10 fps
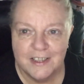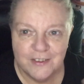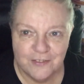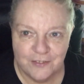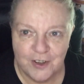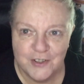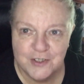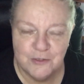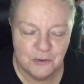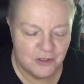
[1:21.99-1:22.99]
first of
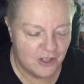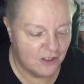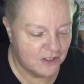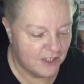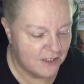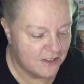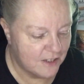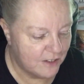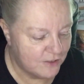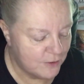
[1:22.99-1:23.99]
all started
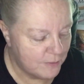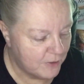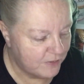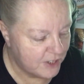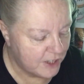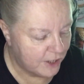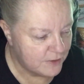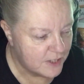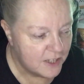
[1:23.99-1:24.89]
doing my videos,